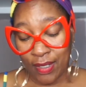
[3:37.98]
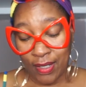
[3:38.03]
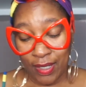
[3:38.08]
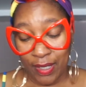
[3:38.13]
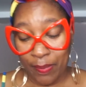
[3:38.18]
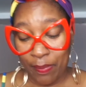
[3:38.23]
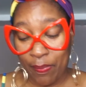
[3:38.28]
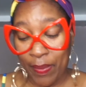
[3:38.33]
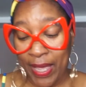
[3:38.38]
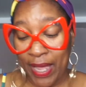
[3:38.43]

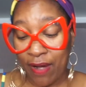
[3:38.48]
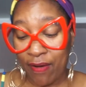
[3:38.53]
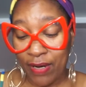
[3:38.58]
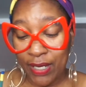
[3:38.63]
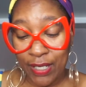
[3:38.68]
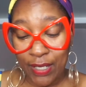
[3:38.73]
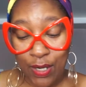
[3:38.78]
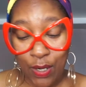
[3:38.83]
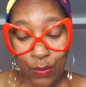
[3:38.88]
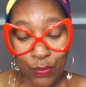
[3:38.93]
the
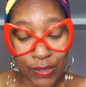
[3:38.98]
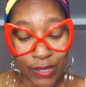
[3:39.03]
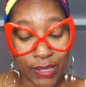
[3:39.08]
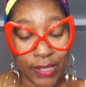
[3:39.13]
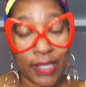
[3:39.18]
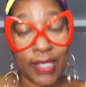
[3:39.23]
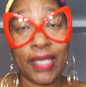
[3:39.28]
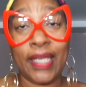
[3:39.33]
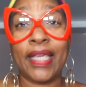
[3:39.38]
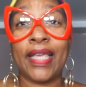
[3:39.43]
berry
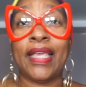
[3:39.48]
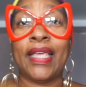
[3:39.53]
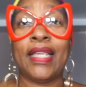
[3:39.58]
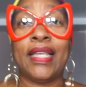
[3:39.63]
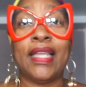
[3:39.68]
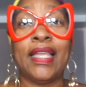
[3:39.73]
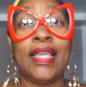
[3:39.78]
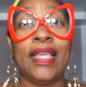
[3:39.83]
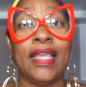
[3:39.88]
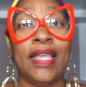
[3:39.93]
notes
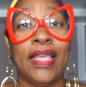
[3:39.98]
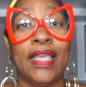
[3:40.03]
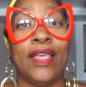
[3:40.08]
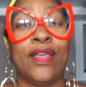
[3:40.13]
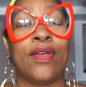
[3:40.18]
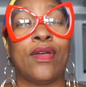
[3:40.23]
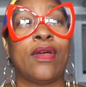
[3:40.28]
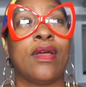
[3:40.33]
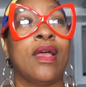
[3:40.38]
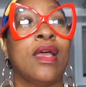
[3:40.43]
in
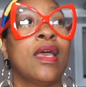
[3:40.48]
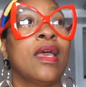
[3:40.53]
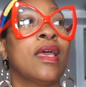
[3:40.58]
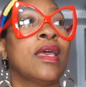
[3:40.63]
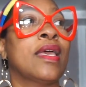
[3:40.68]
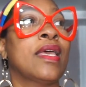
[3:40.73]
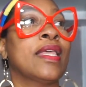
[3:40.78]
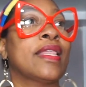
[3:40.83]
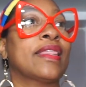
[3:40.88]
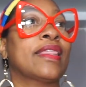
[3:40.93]
here,
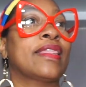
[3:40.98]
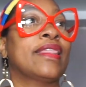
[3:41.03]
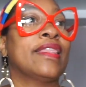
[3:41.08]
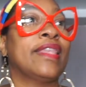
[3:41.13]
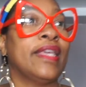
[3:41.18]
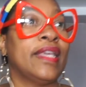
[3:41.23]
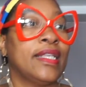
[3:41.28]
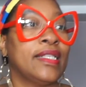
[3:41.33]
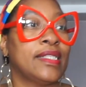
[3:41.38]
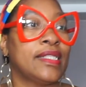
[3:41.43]

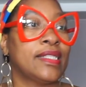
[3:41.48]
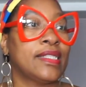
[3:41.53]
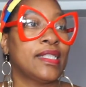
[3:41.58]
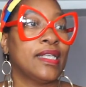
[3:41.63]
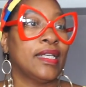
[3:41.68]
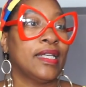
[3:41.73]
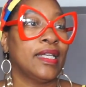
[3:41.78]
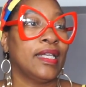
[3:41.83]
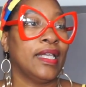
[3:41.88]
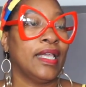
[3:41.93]
this
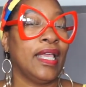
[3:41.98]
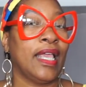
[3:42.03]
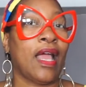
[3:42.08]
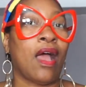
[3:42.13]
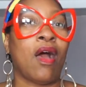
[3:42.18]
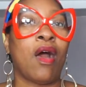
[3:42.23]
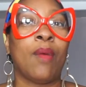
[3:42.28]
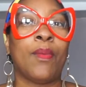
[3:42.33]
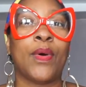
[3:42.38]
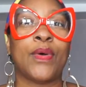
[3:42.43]

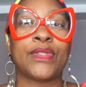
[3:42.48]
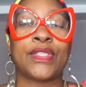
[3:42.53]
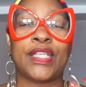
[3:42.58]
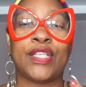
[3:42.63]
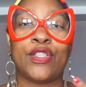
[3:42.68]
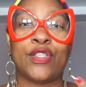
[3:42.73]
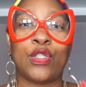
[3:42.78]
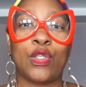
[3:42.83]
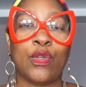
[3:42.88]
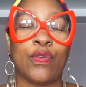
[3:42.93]
almost
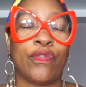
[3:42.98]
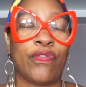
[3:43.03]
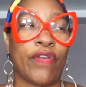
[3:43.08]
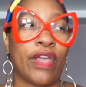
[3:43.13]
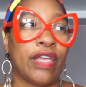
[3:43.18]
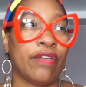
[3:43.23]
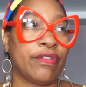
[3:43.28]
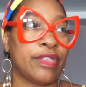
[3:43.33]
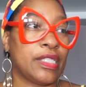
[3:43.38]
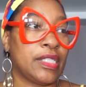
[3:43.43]
is two
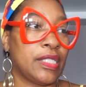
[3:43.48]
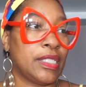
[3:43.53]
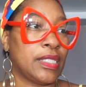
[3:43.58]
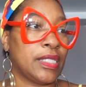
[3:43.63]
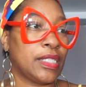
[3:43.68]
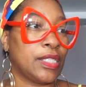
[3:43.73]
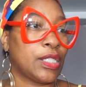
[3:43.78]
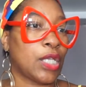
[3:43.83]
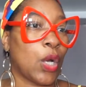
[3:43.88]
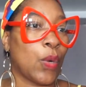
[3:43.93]
fragrances.
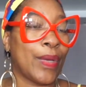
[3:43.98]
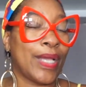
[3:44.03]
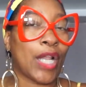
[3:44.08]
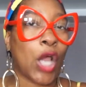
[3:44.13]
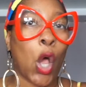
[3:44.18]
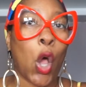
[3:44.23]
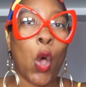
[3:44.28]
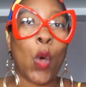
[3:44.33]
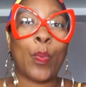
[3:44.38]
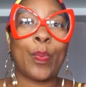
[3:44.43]
So it
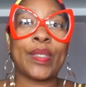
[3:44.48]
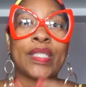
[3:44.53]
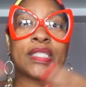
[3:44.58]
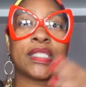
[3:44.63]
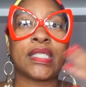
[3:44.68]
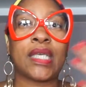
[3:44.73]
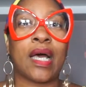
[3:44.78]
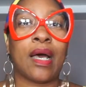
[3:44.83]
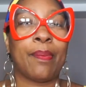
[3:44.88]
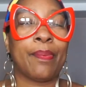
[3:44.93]

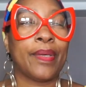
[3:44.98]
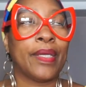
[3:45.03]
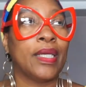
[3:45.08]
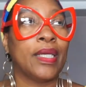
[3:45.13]
opens up